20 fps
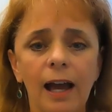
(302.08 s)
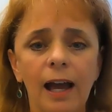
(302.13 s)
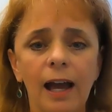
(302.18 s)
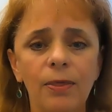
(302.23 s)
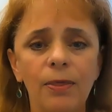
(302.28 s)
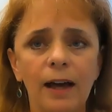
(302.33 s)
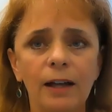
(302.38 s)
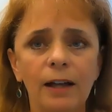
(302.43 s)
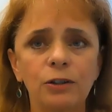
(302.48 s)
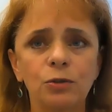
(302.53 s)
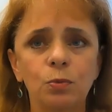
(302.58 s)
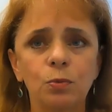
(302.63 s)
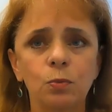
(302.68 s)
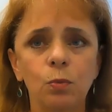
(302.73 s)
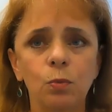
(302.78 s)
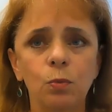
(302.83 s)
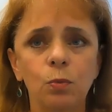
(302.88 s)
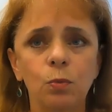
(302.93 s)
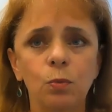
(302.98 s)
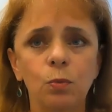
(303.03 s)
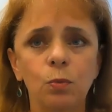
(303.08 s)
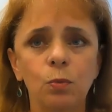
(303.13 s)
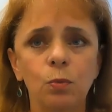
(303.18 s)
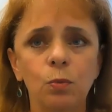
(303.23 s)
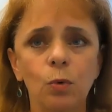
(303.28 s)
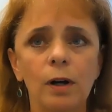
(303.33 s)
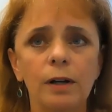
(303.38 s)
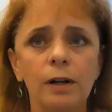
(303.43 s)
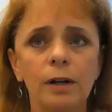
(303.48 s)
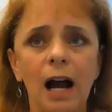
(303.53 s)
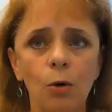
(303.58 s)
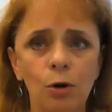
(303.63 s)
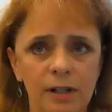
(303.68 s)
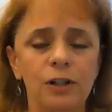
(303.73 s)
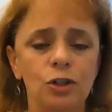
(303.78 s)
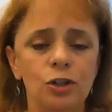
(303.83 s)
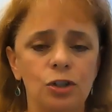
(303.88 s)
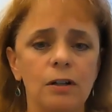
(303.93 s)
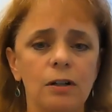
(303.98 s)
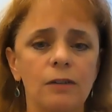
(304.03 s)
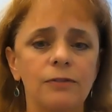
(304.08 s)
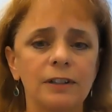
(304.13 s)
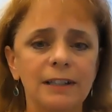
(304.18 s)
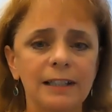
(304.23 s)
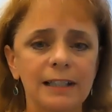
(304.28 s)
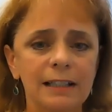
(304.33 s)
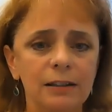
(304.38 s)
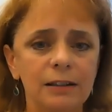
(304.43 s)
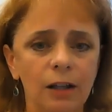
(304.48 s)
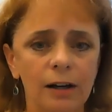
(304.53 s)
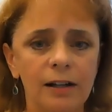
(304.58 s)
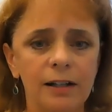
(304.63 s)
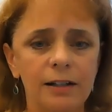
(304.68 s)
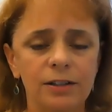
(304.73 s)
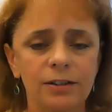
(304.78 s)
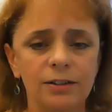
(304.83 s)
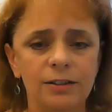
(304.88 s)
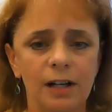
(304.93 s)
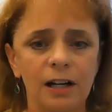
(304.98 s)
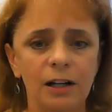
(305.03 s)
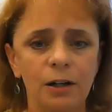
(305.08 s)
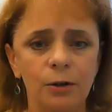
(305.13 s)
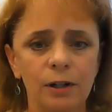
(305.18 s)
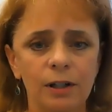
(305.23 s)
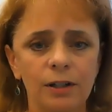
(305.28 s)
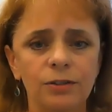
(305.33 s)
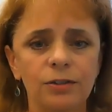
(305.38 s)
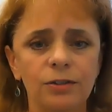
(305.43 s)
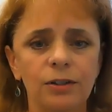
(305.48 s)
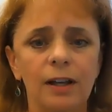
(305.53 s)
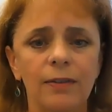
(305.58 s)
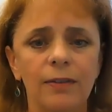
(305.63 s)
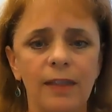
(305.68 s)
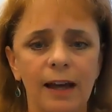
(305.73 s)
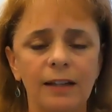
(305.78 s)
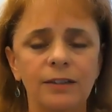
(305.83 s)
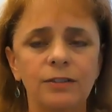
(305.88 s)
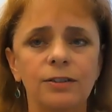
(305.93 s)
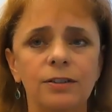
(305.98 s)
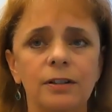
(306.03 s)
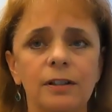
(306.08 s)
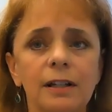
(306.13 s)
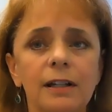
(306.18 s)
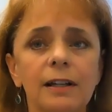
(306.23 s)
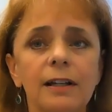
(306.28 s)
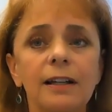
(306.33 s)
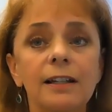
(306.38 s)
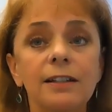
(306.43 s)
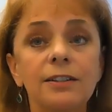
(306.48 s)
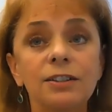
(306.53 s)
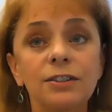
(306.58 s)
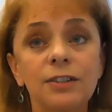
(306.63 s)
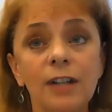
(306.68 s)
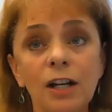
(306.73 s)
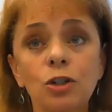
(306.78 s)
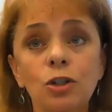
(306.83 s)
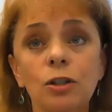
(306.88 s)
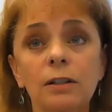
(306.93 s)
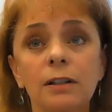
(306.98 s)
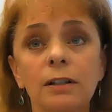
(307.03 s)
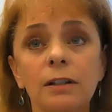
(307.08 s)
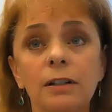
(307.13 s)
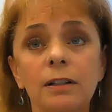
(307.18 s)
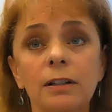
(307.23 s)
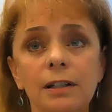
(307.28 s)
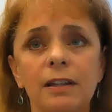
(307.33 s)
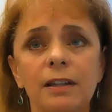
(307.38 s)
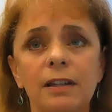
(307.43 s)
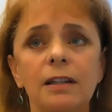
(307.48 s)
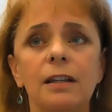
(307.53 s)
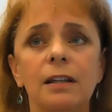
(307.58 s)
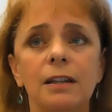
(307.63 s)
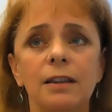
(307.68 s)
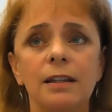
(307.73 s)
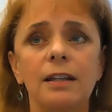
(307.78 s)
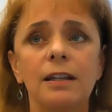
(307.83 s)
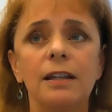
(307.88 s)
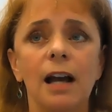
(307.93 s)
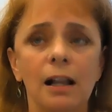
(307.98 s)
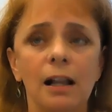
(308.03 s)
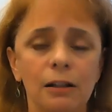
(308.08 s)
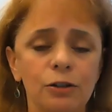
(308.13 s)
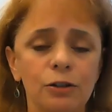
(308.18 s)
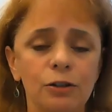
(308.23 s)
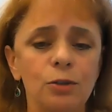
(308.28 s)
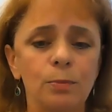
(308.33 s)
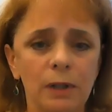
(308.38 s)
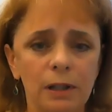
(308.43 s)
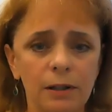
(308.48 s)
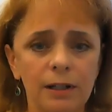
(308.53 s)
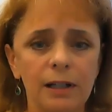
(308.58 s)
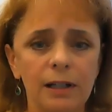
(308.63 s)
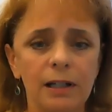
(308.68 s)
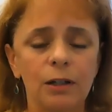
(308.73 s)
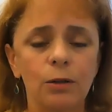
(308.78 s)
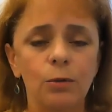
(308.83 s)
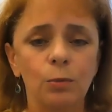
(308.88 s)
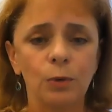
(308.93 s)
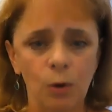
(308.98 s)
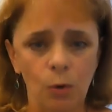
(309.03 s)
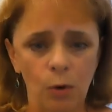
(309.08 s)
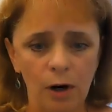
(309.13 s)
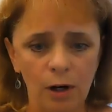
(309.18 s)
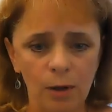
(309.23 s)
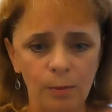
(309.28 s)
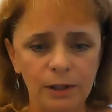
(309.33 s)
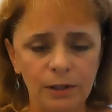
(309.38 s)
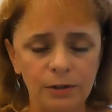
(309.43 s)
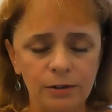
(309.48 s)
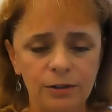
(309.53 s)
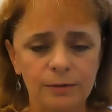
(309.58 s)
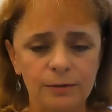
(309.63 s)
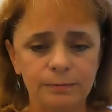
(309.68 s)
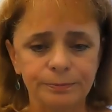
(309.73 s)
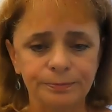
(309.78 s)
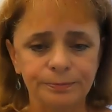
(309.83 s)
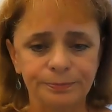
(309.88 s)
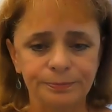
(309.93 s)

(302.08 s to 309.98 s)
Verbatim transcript: And that's what, what our definition of a lead lighting designer is. And that's essentially the, the eligibility requirements.